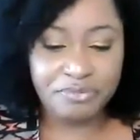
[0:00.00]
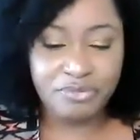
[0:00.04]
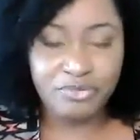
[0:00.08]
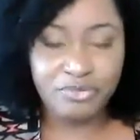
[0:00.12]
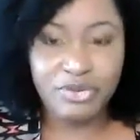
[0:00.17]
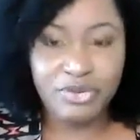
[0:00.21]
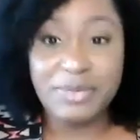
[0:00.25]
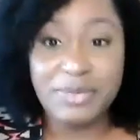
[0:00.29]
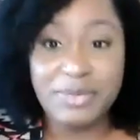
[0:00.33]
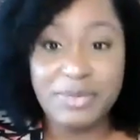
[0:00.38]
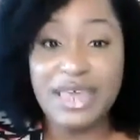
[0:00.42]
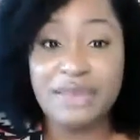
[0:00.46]

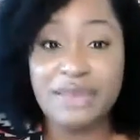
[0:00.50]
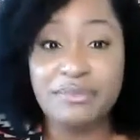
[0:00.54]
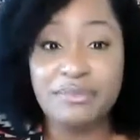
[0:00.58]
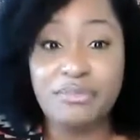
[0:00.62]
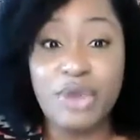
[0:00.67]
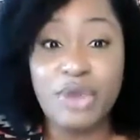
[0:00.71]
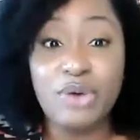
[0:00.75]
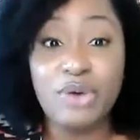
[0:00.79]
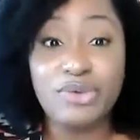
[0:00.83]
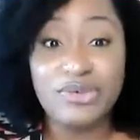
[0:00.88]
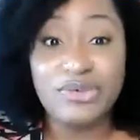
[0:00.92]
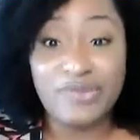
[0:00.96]
remain
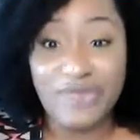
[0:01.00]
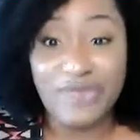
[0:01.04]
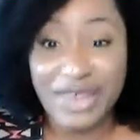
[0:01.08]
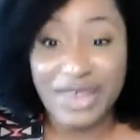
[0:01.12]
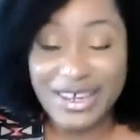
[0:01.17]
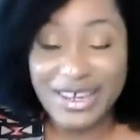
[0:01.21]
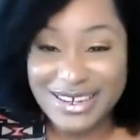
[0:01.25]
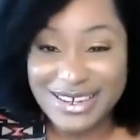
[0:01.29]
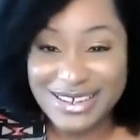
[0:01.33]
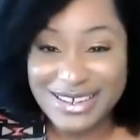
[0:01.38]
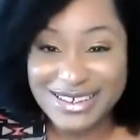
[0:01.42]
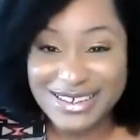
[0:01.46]

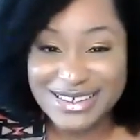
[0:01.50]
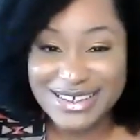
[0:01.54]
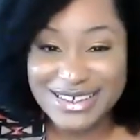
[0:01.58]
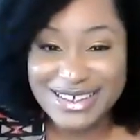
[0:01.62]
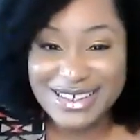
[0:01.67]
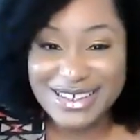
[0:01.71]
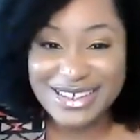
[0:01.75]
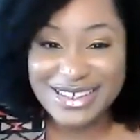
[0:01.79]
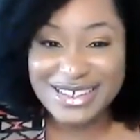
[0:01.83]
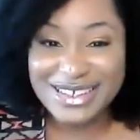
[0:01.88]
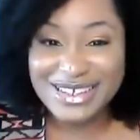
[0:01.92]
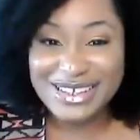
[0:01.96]
motivated.
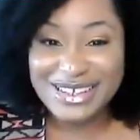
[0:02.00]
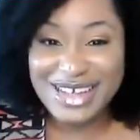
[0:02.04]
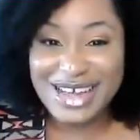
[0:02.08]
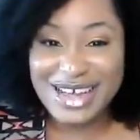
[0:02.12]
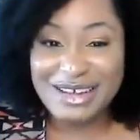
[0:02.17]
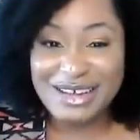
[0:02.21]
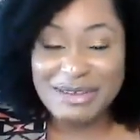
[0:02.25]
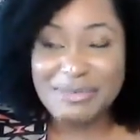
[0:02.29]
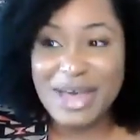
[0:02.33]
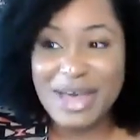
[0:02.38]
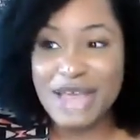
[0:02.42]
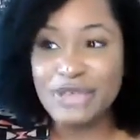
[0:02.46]

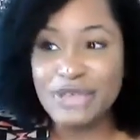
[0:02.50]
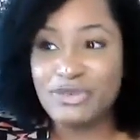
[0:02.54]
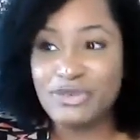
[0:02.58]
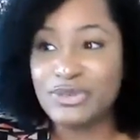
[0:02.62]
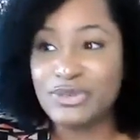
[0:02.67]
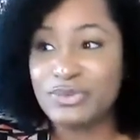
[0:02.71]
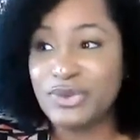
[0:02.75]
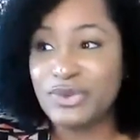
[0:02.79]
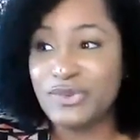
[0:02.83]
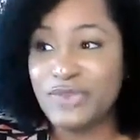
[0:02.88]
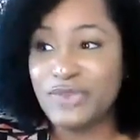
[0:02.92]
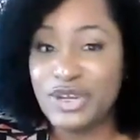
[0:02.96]
I
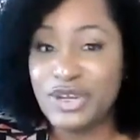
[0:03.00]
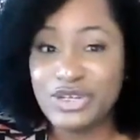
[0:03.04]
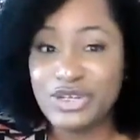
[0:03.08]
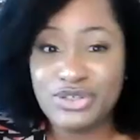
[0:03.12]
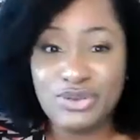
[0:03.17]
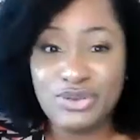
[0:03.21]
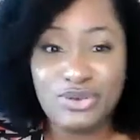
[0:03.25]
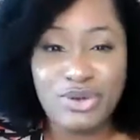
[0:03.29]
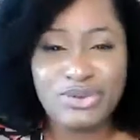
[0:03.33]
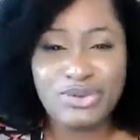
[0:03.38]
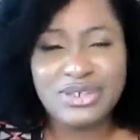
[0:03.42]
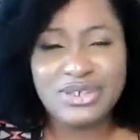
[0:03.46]
use
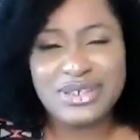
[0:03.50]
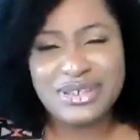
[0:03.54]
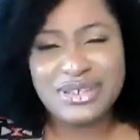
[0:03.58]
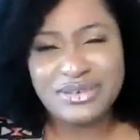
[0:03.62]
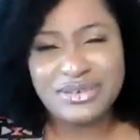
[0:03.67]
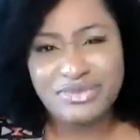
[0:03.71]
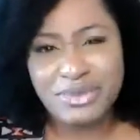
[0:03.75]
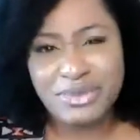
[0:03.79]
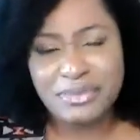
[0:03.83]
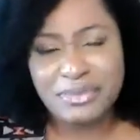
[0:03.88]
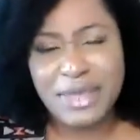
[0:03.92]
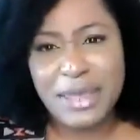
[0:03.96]
motivational quotes
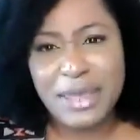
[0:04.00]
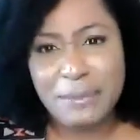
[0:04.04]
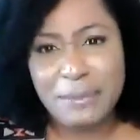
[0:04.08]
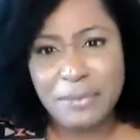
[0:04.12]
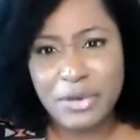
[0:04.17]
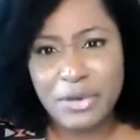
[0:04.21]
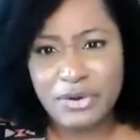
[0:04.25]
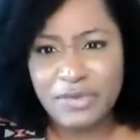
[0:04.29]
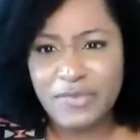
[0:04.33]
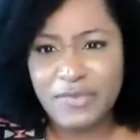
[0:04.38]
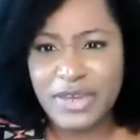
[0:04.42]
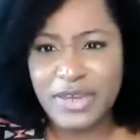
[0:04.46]
to remain
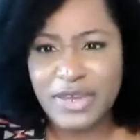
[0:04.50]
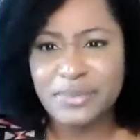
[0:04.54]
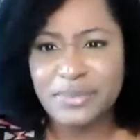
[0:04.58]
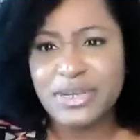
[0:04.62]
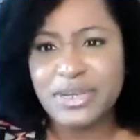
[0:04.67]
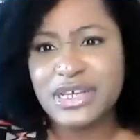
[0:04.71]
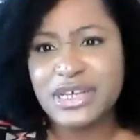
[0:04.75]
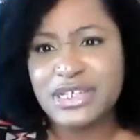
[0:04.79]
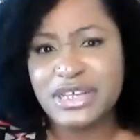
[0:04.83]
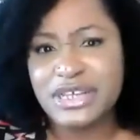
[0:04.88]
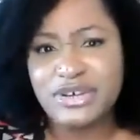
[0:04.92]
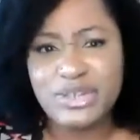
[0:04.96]
motivated
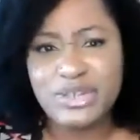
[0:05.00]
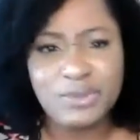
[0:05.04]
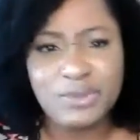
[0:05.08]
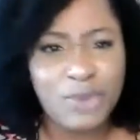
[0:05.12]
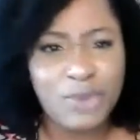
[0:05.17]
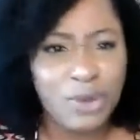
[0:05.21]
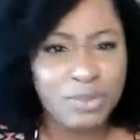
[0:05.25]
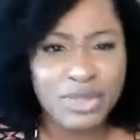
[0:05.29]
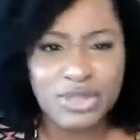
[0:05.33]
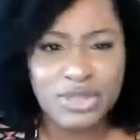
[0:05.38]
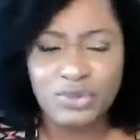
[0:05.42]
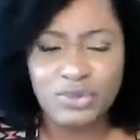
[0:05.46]
because there's
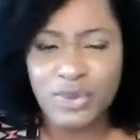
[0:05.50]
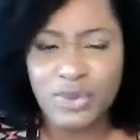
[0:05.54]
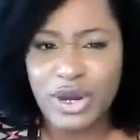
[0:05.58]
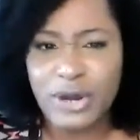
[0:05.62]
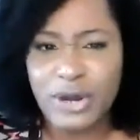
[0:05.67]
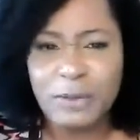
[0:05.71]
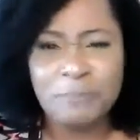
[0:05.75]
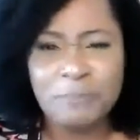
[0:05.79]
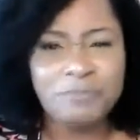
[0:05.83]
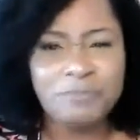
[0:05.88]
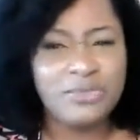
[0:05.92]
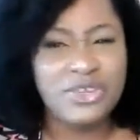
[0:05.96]
moments
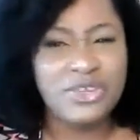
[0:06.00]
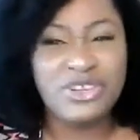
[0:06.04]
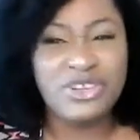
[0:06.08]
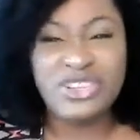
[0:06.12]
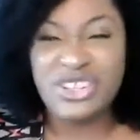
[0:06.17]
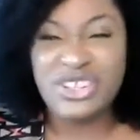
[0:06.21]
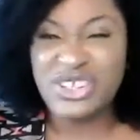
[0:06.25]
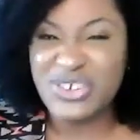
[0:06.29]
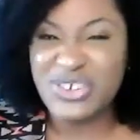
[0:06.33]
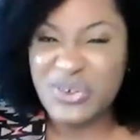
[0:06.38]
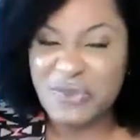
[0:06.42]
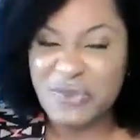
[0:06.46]
where you
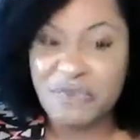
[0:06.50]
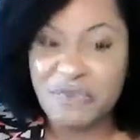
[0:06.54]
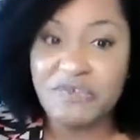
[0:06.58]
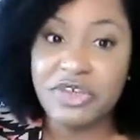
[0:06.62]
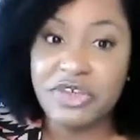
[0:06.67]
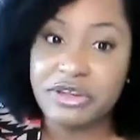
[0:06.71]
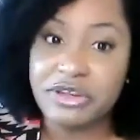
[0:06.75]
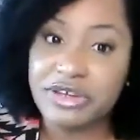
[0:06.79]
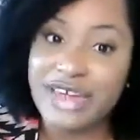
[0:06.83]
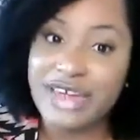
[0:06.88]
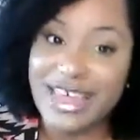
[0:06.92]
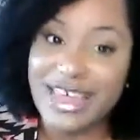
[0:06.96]
just don't
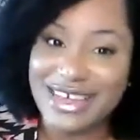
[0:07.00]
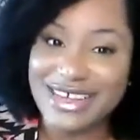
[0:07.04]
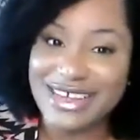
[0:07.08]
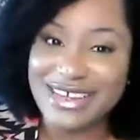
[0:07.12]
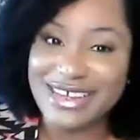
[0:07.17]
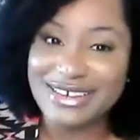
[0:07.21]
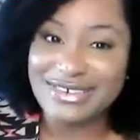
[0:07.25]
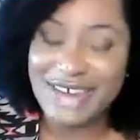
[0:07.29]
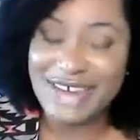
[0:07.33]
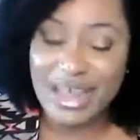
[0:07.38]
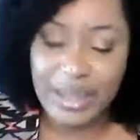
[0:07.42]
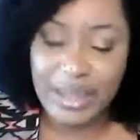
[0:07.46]
feel like
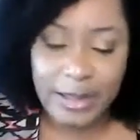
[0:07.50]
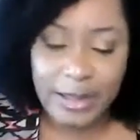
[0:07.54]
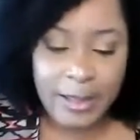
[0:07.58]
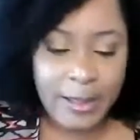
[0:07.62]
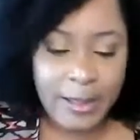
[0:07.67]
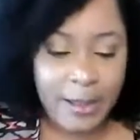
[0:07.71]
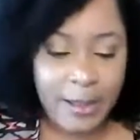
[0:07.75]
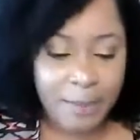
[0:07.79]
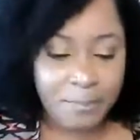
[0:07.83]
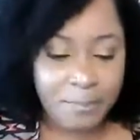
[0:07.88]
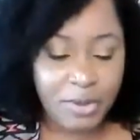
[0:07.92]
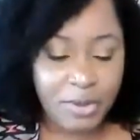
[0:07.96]
it, right?
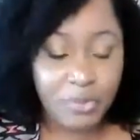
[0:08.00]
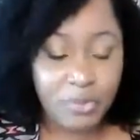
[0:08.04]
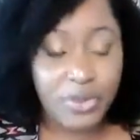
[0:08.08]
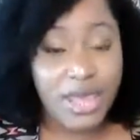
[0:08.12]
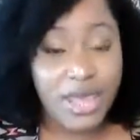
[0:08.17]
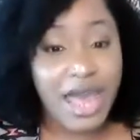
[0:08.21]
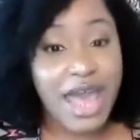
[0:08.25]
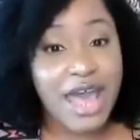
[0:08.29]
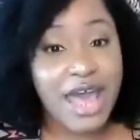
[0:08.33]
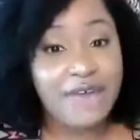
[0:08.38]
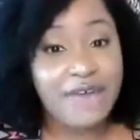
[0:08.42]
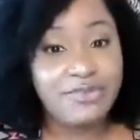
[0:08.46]
But we
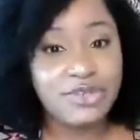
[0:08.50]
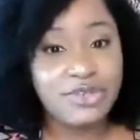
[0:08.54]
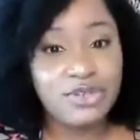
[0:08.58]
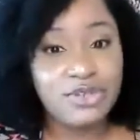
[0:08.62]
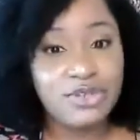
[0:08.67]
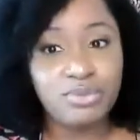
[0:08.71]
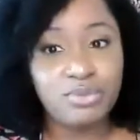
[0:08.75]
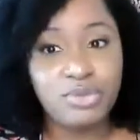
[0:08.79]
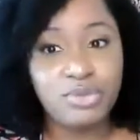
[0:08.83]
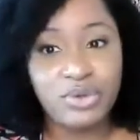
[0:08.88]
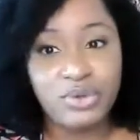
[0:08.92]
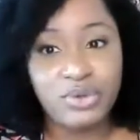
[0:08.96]
have
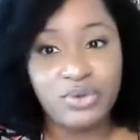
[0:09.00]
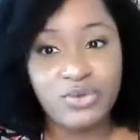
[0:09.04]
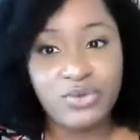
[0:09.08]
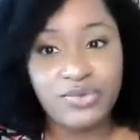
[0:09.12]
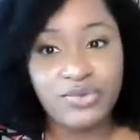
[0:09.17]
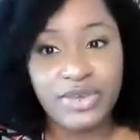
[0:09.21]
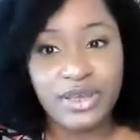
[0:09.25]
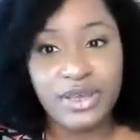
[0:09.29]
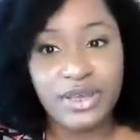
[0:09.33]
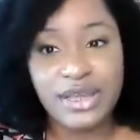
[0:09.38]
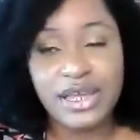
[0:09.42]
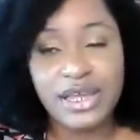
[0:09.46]
to move
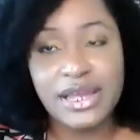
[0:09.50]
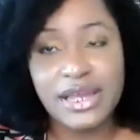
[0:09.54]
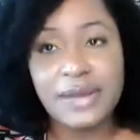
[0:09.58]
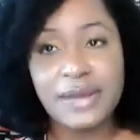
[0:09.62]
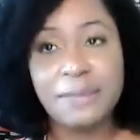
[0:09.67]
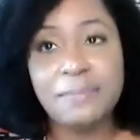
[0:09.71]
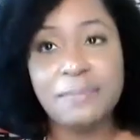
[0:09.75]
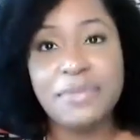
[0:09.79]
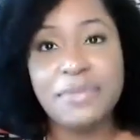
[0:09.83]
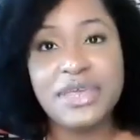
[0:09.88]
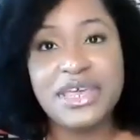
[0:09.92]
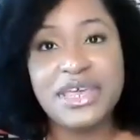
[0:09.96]

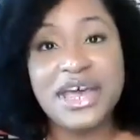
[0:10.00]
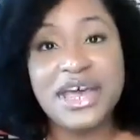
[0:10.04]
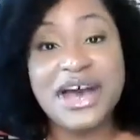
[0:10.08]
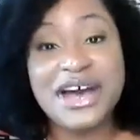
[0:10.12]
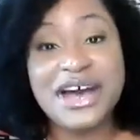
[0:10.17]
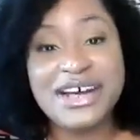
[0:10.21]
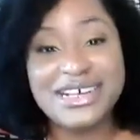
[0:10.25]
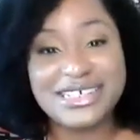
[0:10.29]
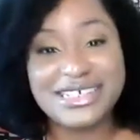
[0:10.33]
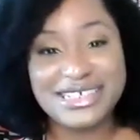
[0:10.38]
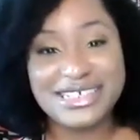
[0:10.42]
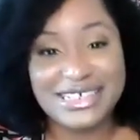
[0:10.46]

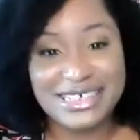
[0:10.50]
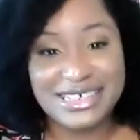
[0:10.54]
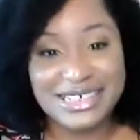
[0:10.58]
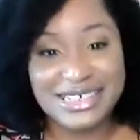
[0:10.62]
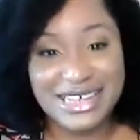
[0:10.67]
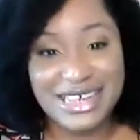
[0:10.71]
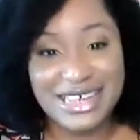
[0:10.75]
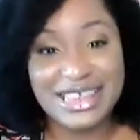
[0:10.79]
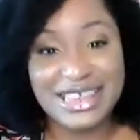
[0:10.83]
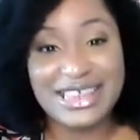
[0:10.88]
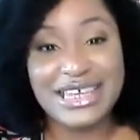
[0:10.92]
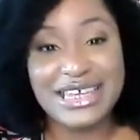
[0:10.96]
beyond
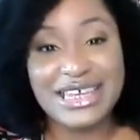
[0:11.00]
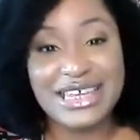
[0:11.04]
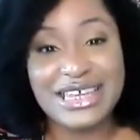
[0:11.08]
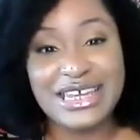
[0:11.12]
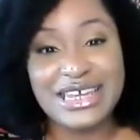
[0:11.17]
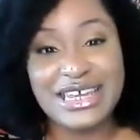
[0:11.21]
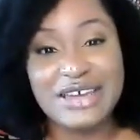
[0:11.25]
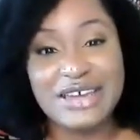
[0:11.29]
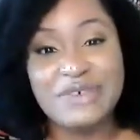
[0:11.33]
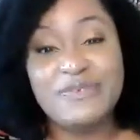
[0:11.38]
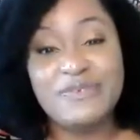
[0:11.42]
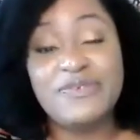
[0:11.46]

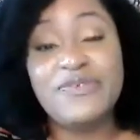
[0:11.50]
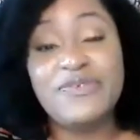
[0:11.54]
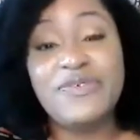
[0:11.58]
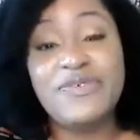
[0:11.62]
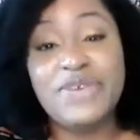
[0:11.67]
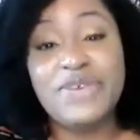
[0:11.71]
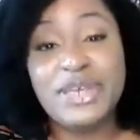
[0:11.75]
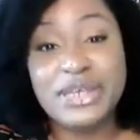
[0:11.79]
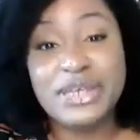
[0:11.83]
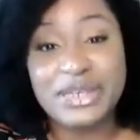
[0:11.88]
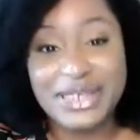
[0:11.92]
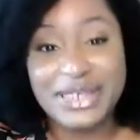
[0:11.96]
the
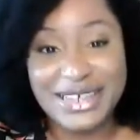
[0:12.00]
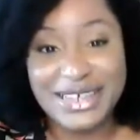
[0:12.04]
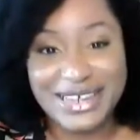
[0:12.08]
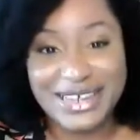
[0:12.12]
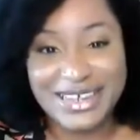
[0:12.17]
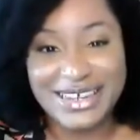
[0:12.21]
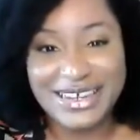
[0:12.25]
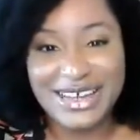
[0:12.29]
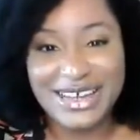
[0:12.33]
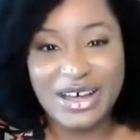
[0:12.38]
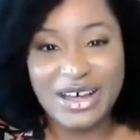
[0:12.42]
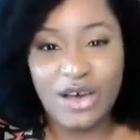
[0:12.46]

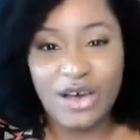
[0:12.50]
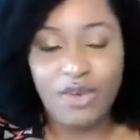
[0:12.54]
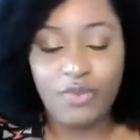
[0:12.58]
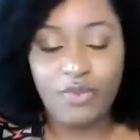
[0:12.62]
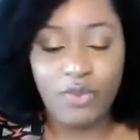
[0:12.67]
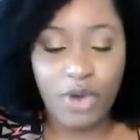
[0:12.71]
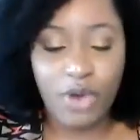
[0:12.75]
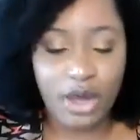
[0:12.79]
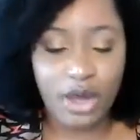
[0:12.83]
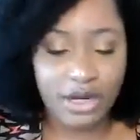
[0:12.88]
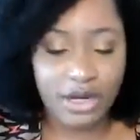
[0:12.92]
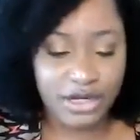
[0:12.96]
feeling of
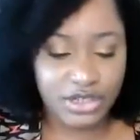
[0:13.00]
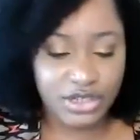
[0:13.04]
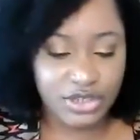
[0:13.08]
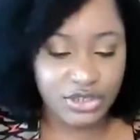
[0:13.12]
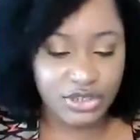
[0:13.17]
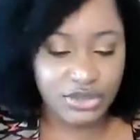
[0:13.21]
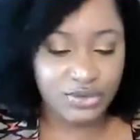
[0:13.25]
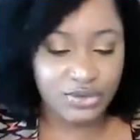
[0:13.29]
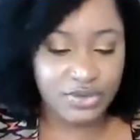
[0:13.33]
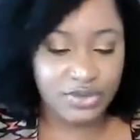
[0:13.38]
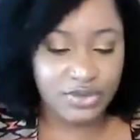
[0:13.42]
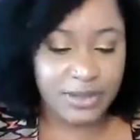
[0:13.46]
wanting to
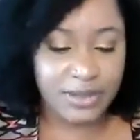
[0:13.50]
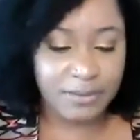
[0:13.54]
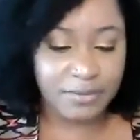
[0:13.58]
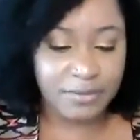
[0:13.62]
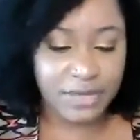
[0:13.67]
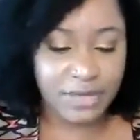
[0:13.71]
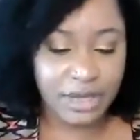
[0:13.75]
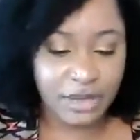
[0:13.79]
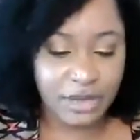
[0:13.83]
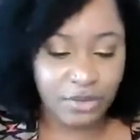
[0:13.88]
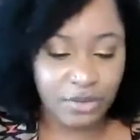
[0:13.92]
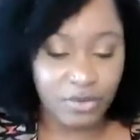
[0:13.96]
do
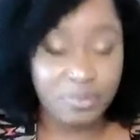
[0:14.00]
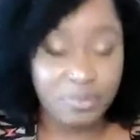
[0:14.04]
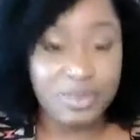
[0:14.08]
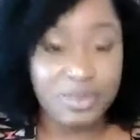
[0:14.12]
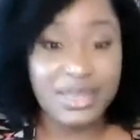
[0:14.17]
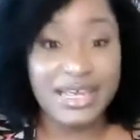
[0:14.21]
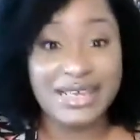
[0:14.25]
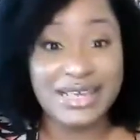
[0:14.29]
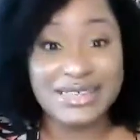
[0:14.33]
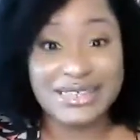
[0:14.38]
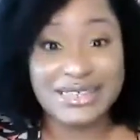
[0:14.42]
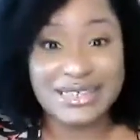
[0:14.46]
something or
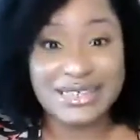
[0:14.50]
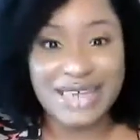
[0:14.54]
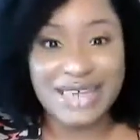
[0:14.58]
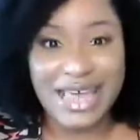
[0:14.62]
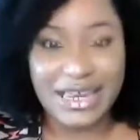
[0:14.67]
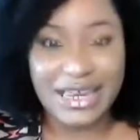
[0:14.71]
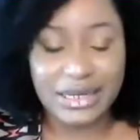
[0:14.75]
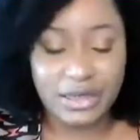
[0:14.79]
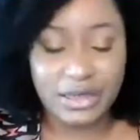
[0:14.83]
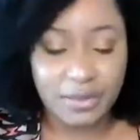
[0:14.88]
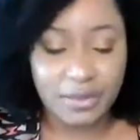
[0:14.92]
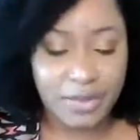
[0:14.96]
being
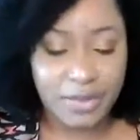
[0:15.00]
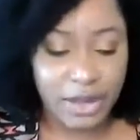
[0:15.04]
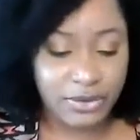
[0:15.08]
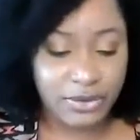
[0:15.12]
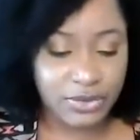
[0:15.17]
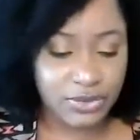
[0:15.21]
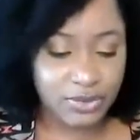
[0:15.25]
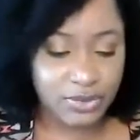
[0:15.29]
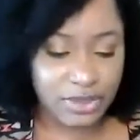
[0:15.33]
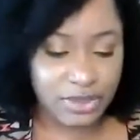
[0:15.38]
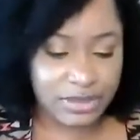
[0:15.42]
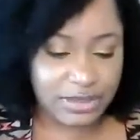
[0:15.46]
excited about
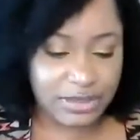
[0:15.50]
doing